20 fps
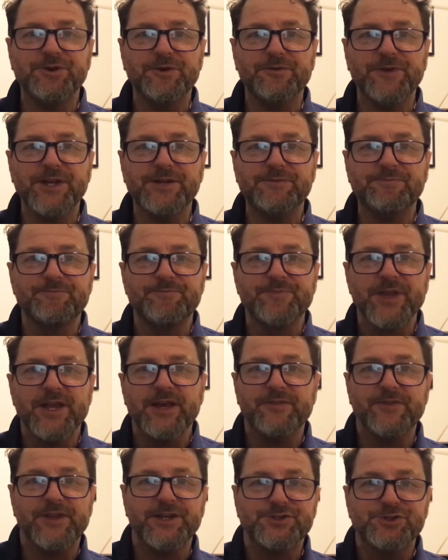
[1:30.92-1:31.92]
of it,
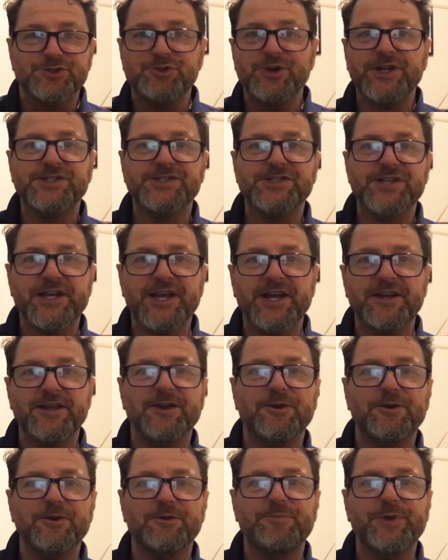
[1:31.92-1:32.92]
and there's tricks to getting
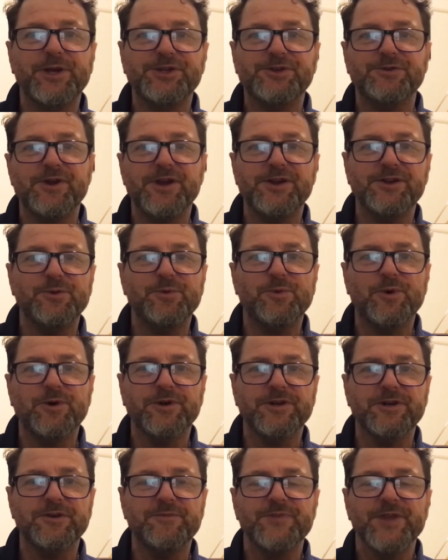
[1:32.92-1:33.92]
a good picture
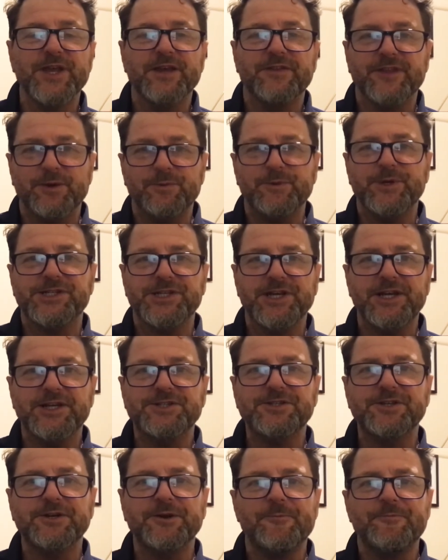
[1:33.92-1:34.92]
underwater that we
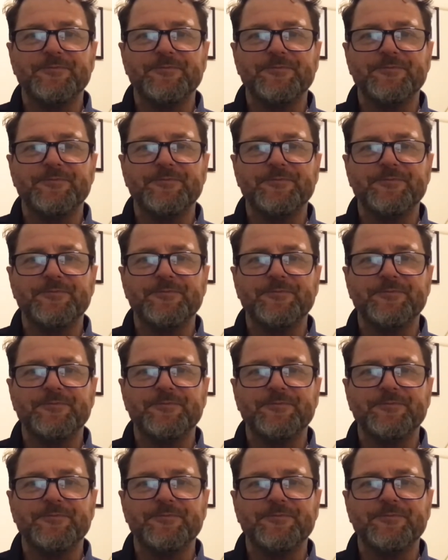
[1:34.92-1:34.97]
teach.